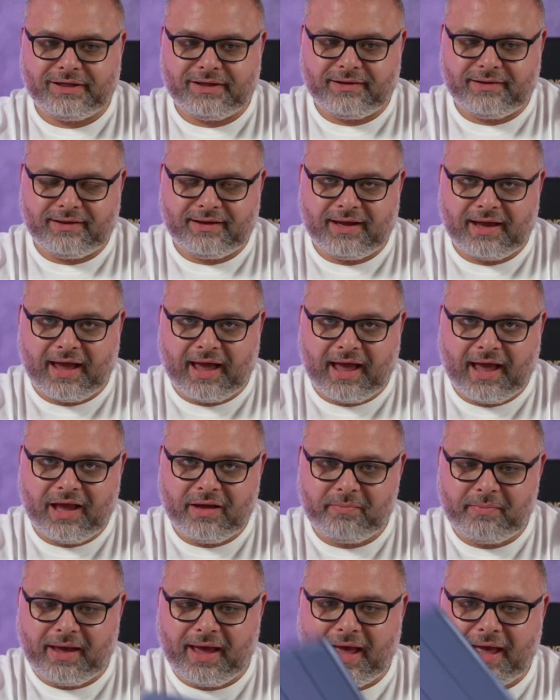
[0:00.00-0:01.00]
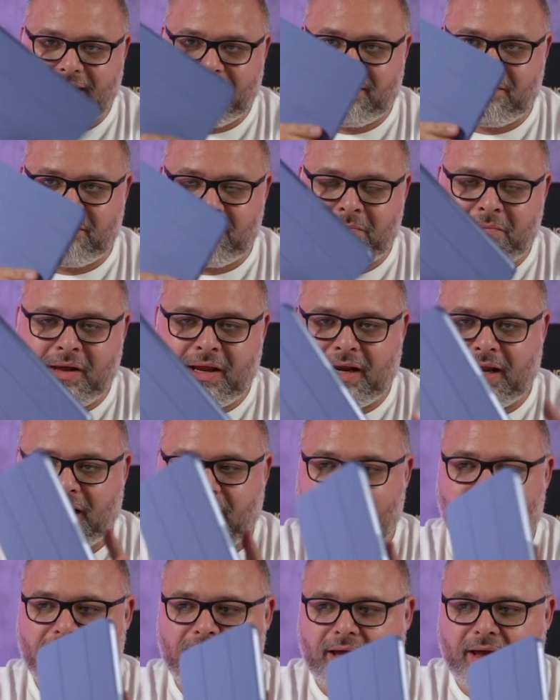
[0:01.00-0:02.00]
The iPad
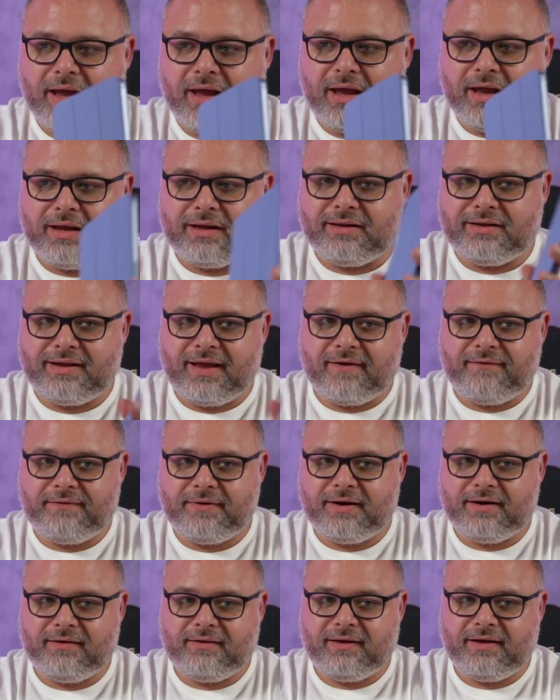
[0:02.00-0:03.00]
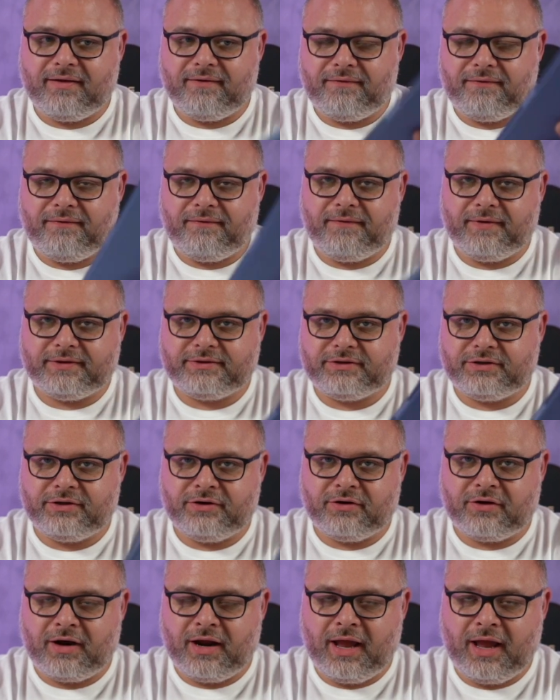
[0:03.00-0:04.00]
mini definitely fits in
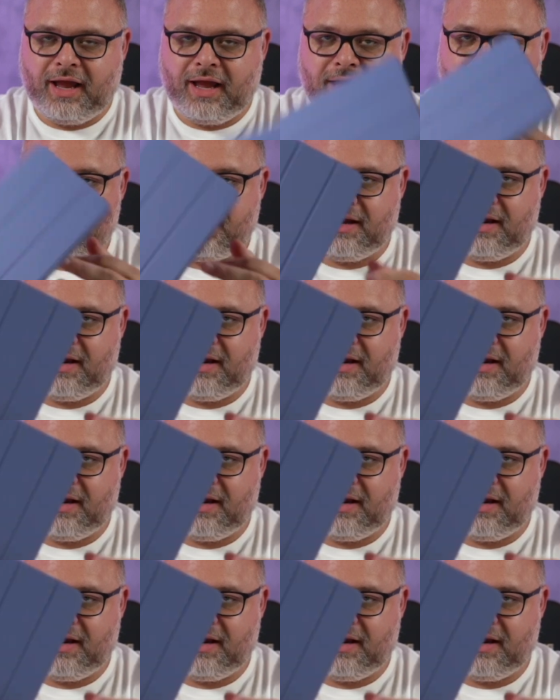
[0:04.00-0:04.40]
your hand.